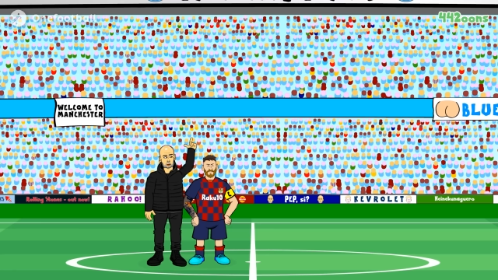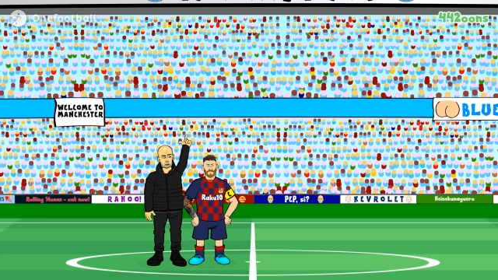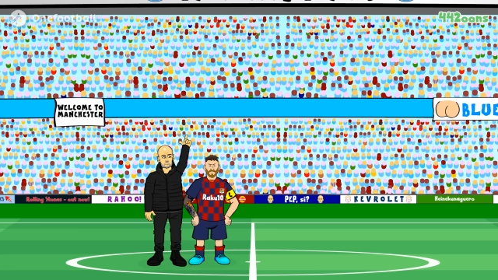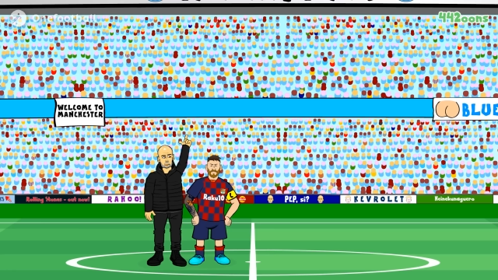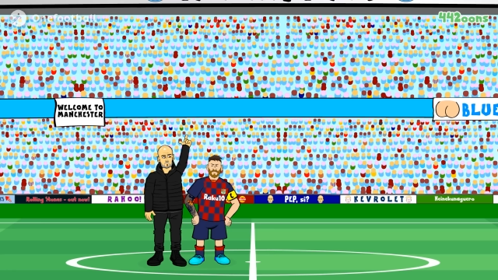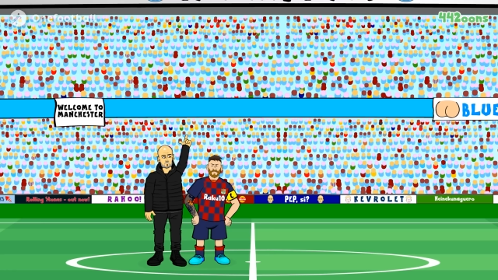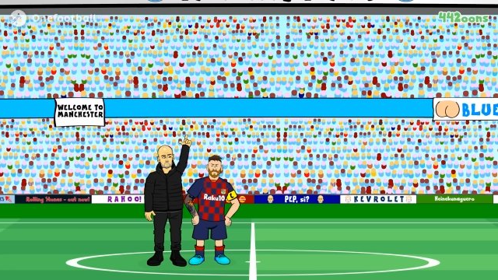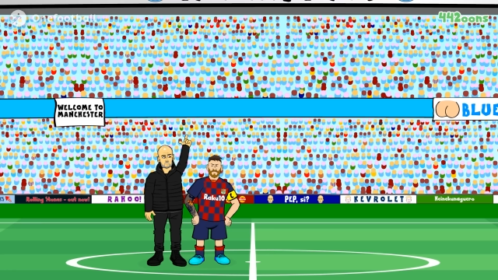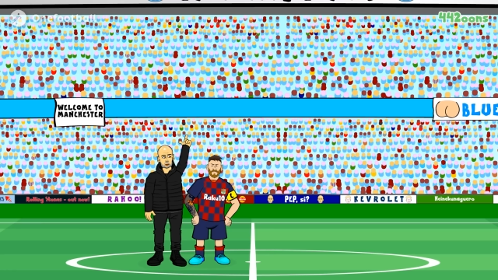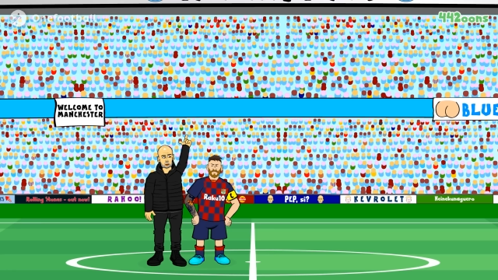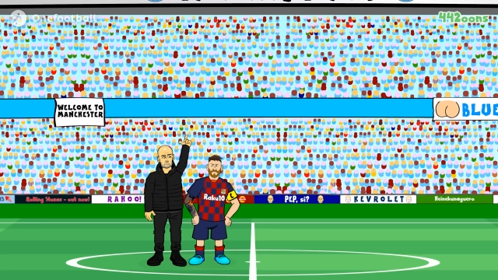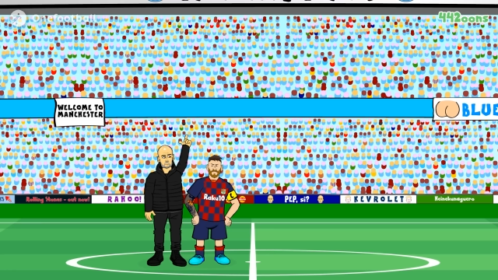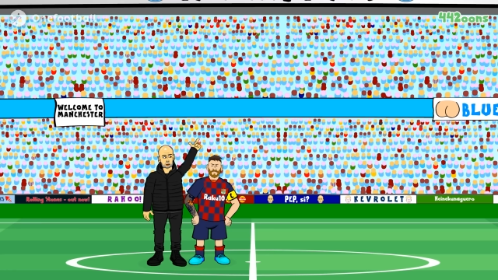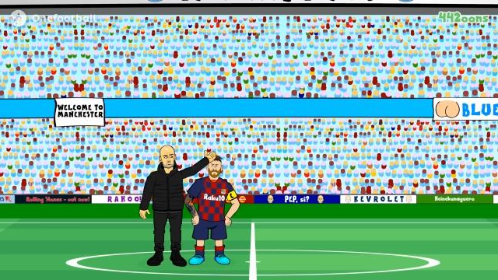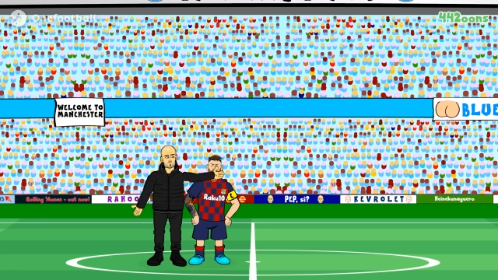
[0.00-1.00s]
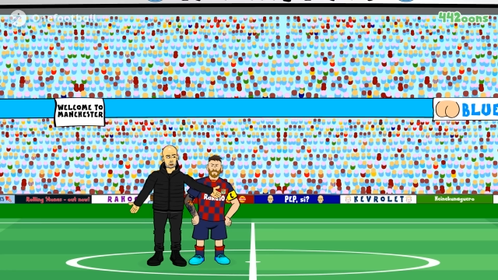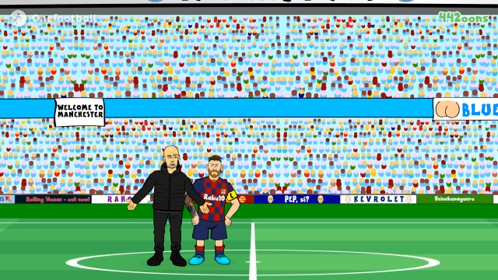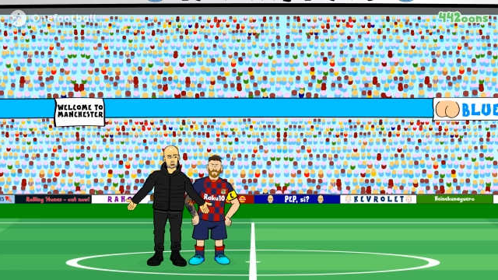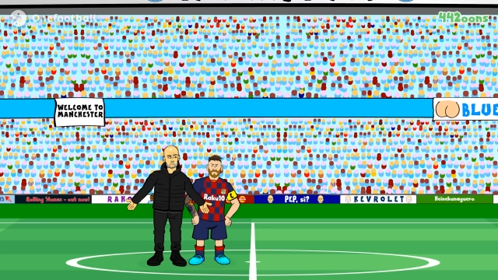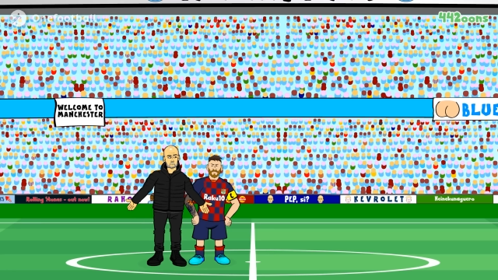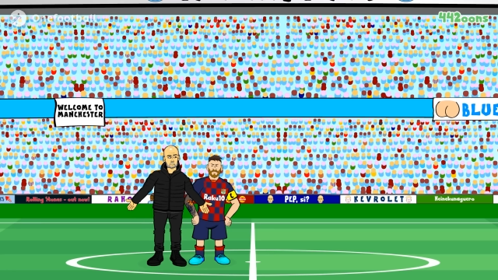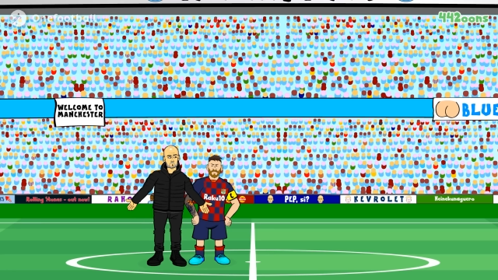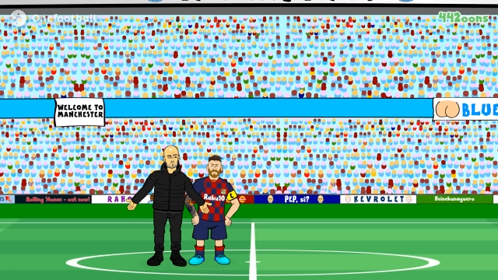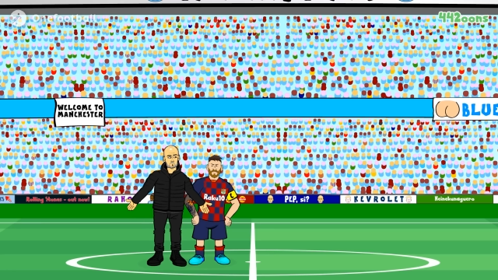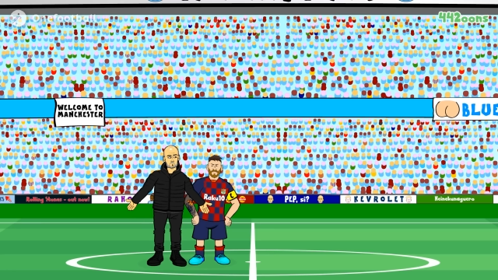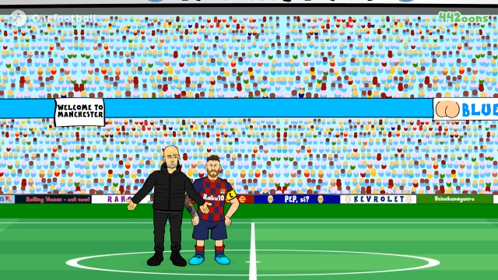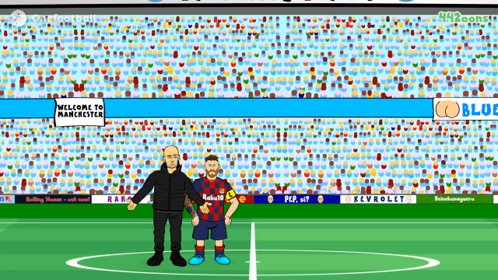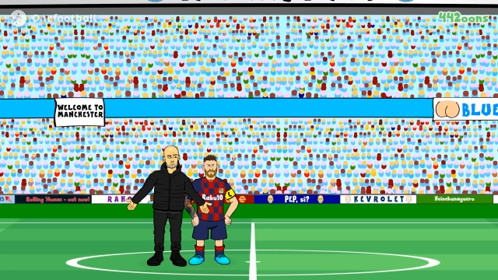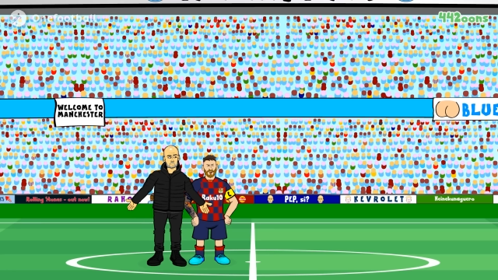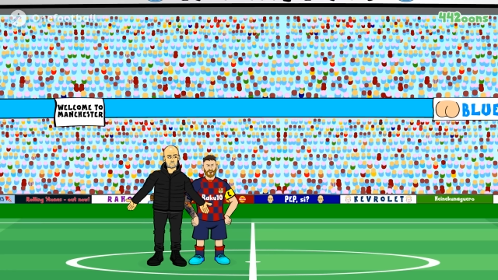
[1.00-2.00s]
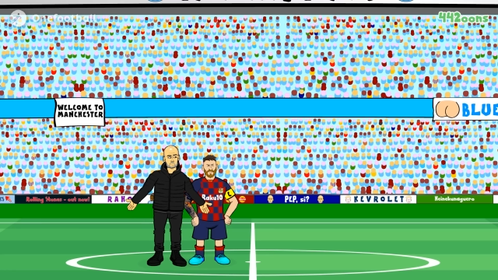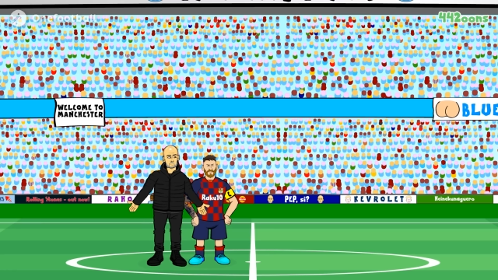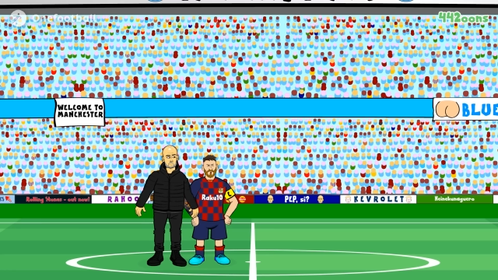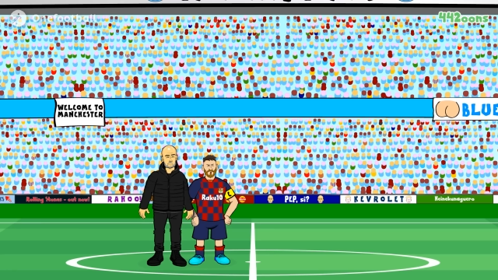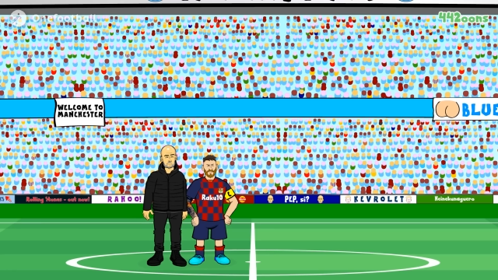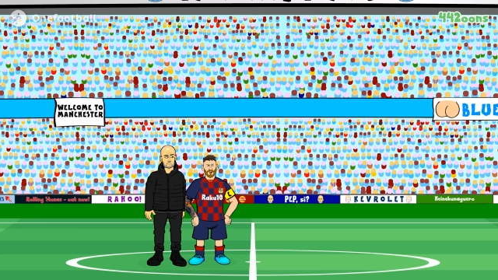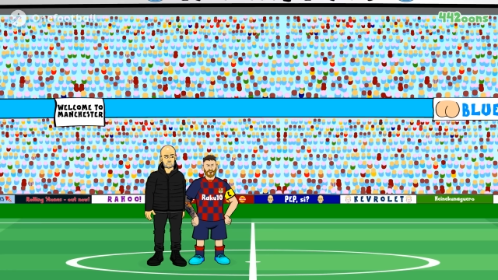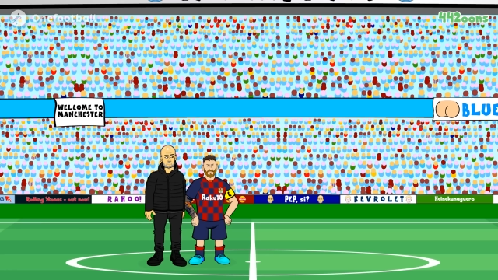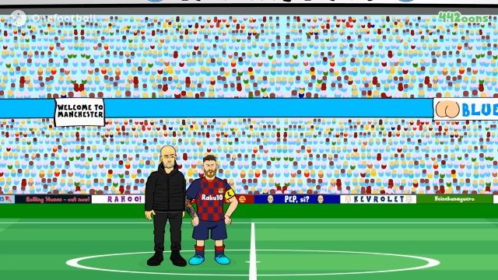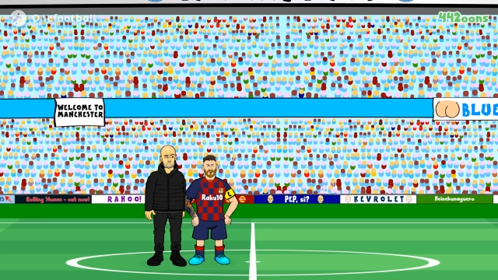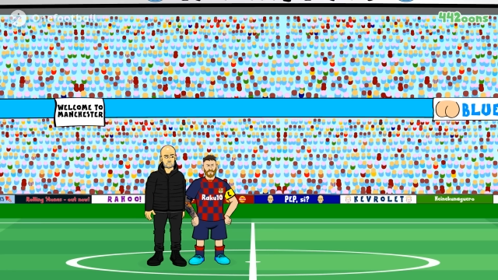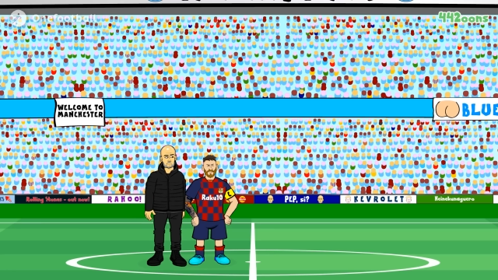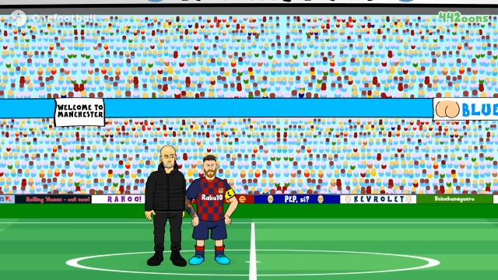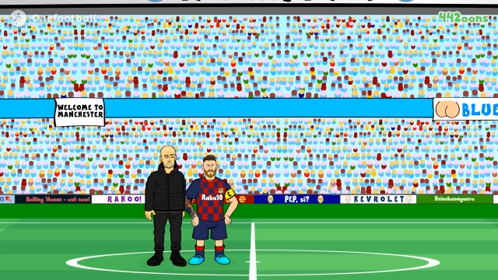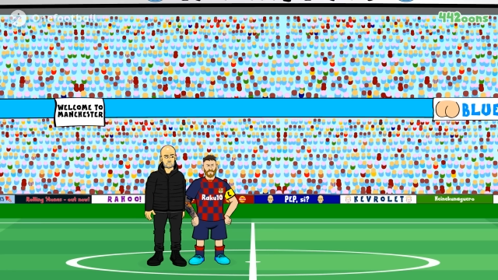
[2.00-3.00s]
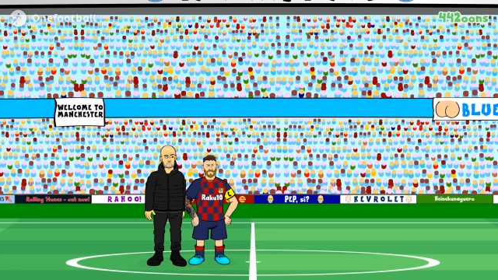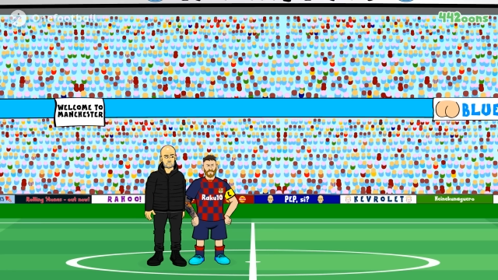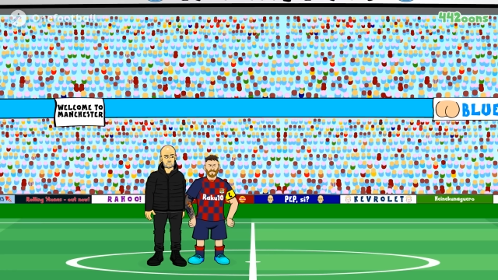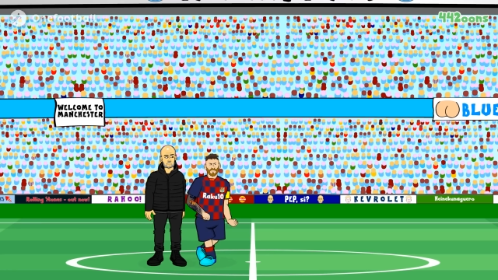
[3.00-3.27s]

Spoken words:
(no speaker visible)